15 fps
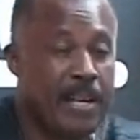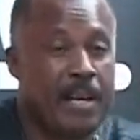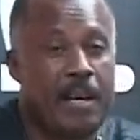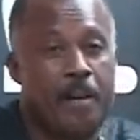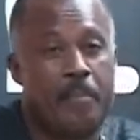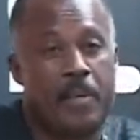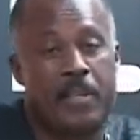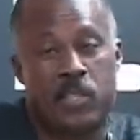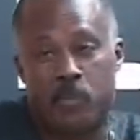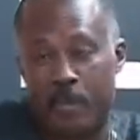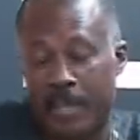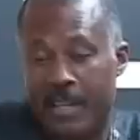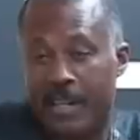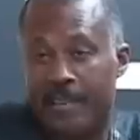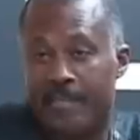because
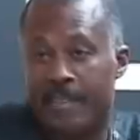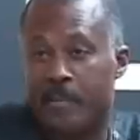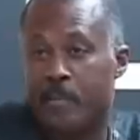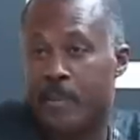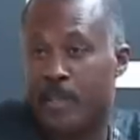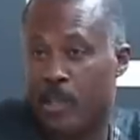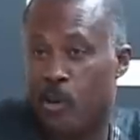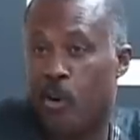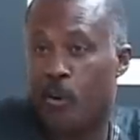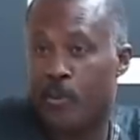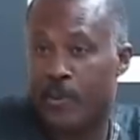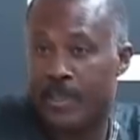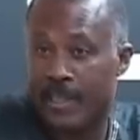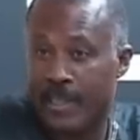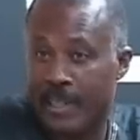many of them were the
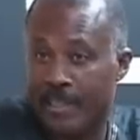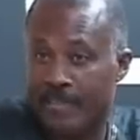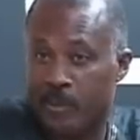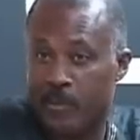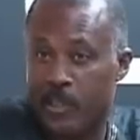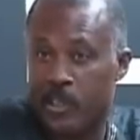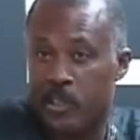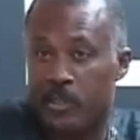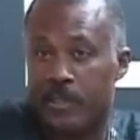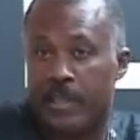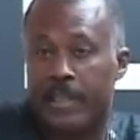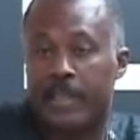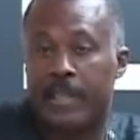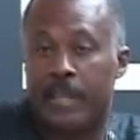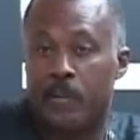corporate elite of the region
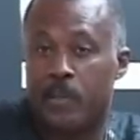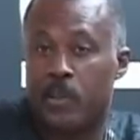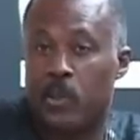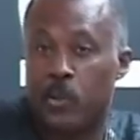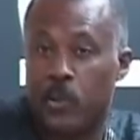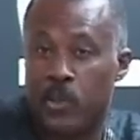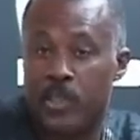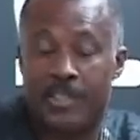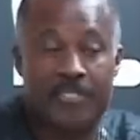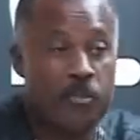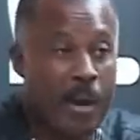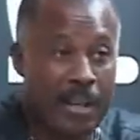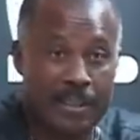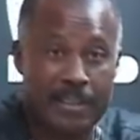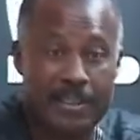and they were the owners of
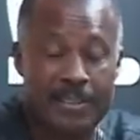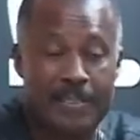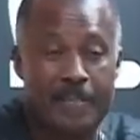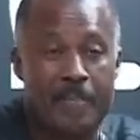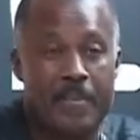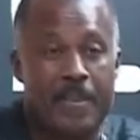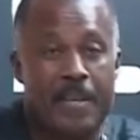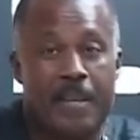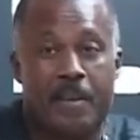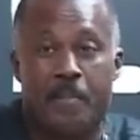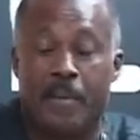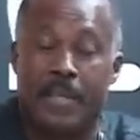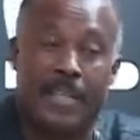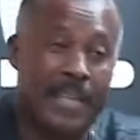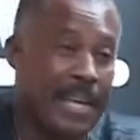wealth.
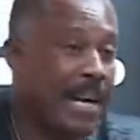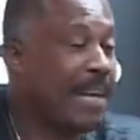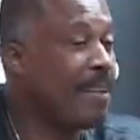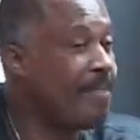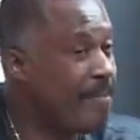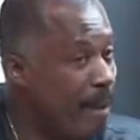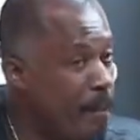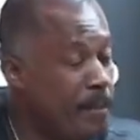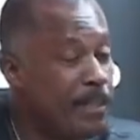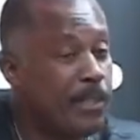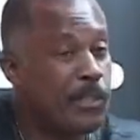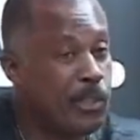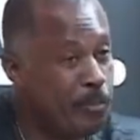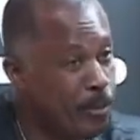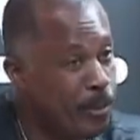But he had a family to
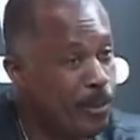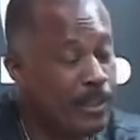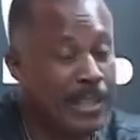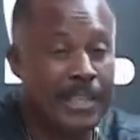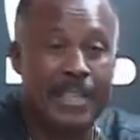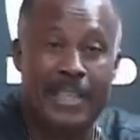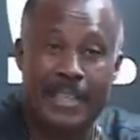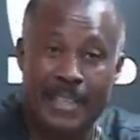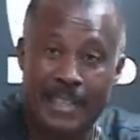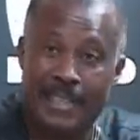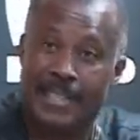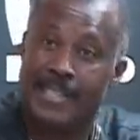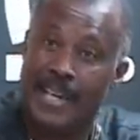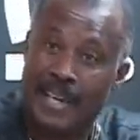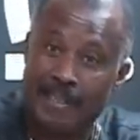support and he needed
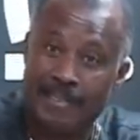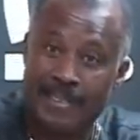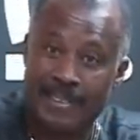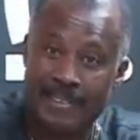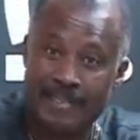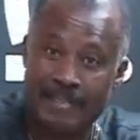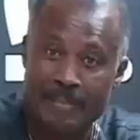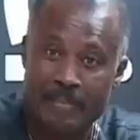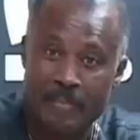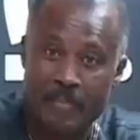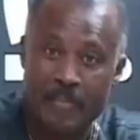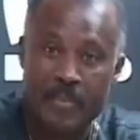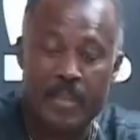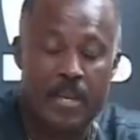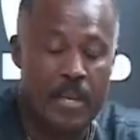a salary.
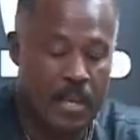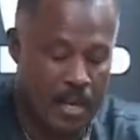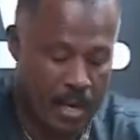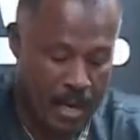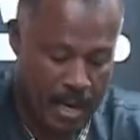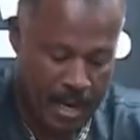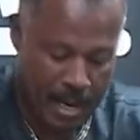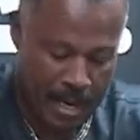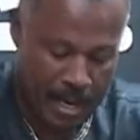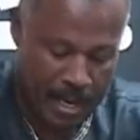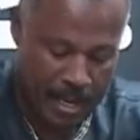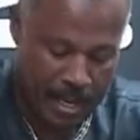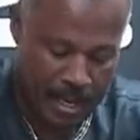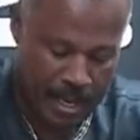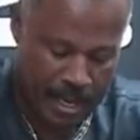
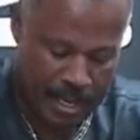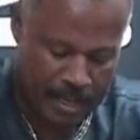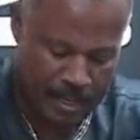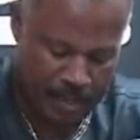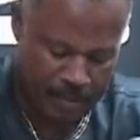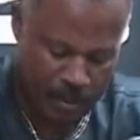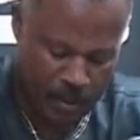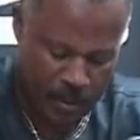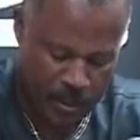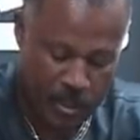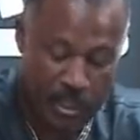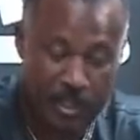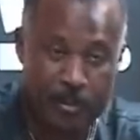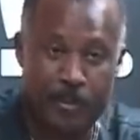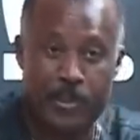And of course,
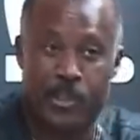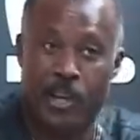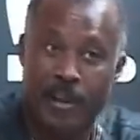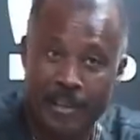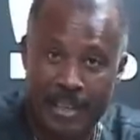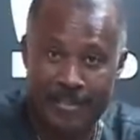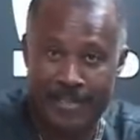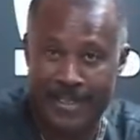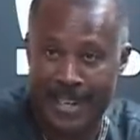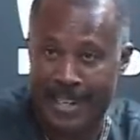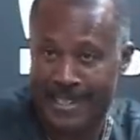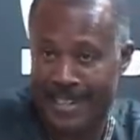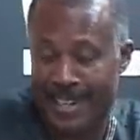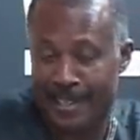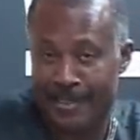he was not given that
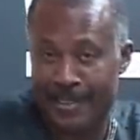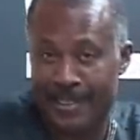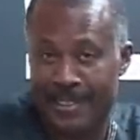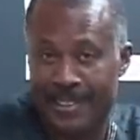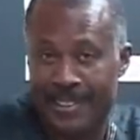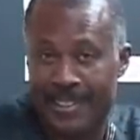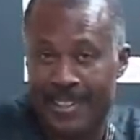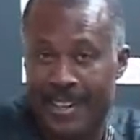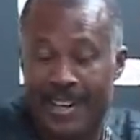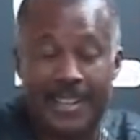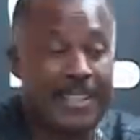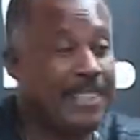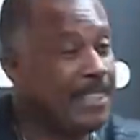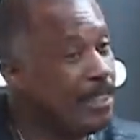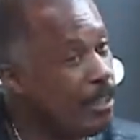salary and
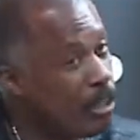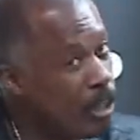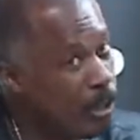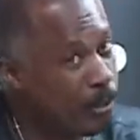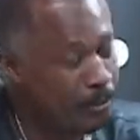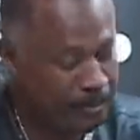he did not go.